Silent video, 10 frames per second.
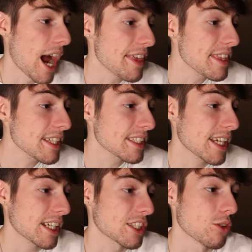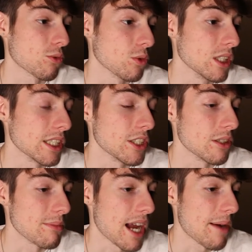I think, is actually a really
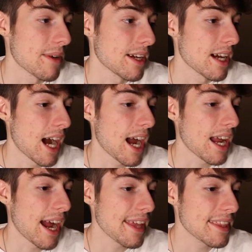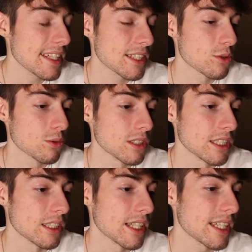good map. I think it's really
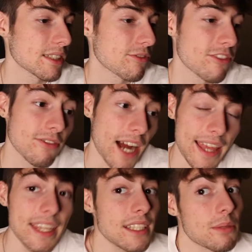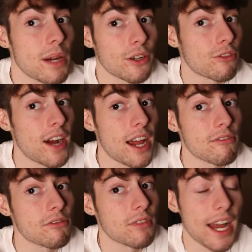good. I think it's a better
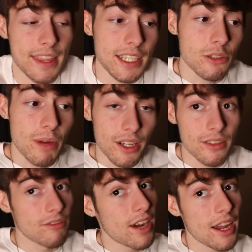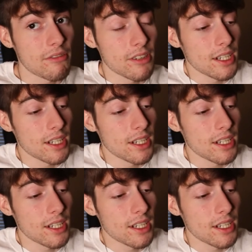5. I think it's better than 5.